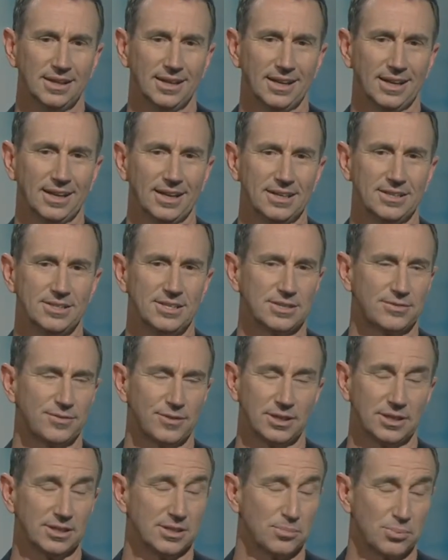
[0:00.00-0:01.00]
and just
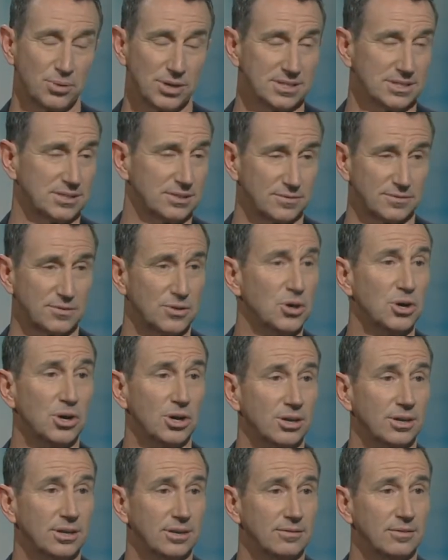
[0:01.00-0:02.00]
feeling the presence of
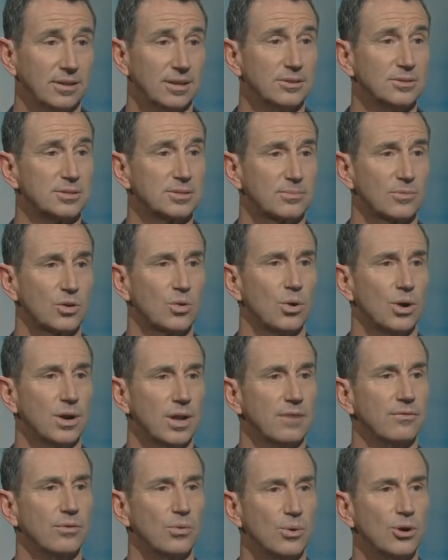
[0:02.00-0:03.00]
God, and it's quite
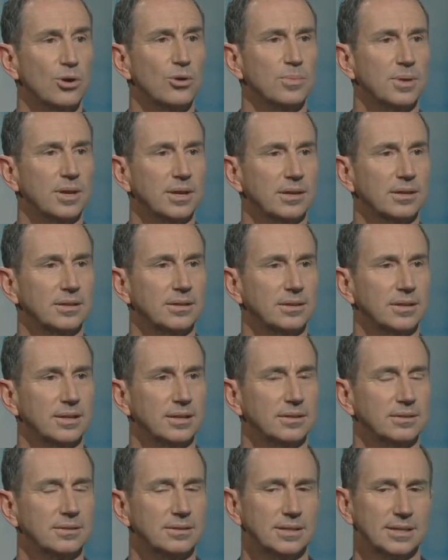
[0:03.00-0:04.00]
overwhelming,
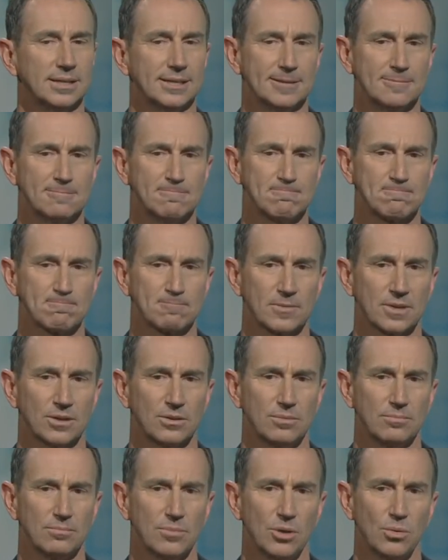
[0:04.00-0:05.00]
and
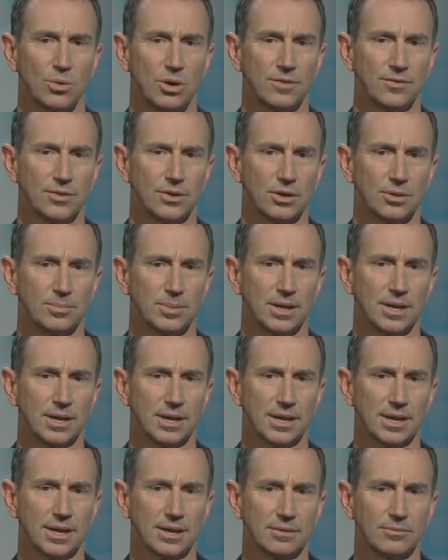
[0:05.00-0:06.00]
my wife and I had been
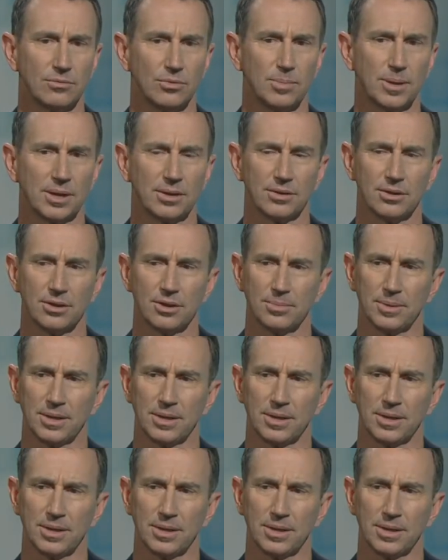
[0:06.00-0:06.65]
going out, Rebecca and I had